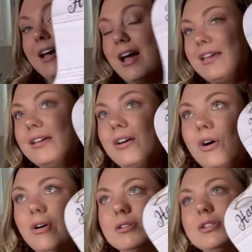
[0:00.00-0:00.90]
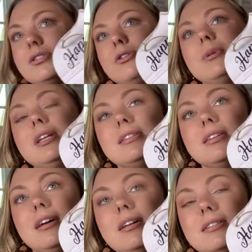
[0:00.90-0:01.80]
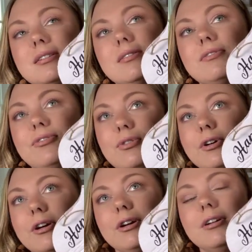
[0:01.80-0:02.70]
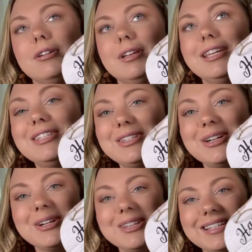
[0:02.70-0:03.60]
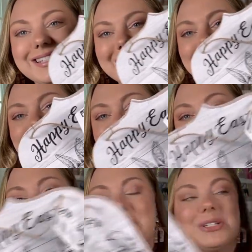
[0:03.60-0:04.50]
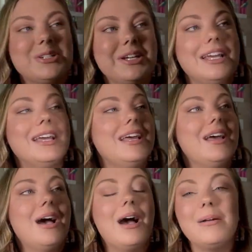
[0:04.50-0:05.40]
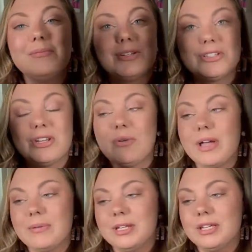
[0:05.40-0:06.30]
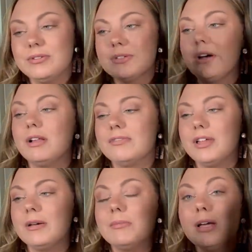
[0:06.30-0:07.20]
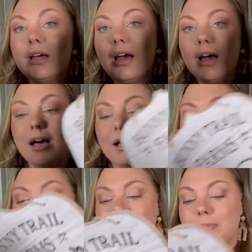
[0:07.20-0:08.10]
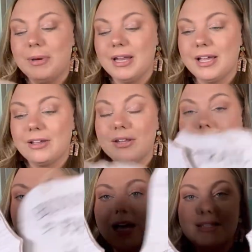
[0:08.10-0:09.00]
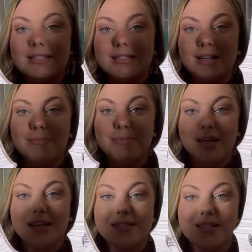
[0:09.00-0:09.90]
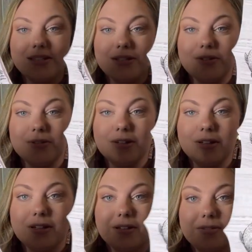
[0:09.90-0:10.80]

I hauled so many signs for Easter this year from Dollar Tree. I, there's no way I'm going to use all of them. Um, but I couldn't pass these up because they do look